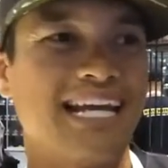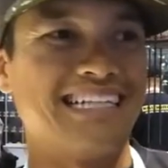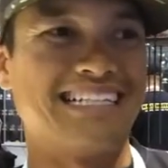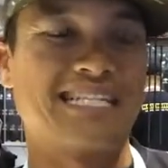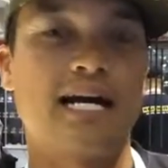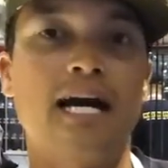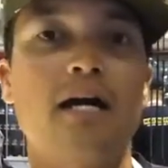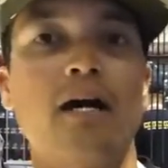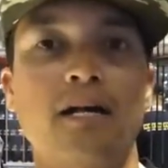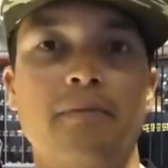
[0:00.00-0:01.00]
and then tie
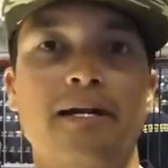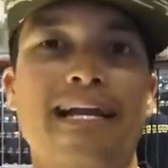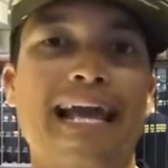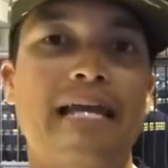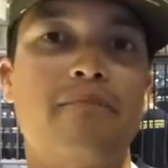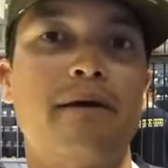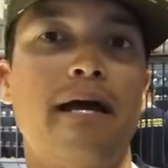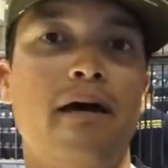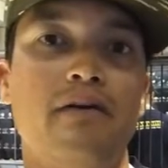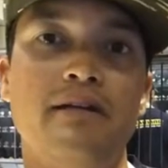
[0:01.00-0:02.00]
on about an 8
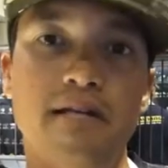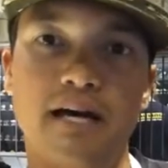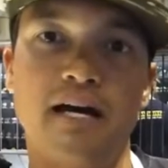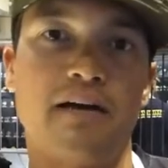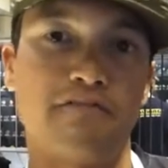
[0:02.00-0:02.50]
pound uh,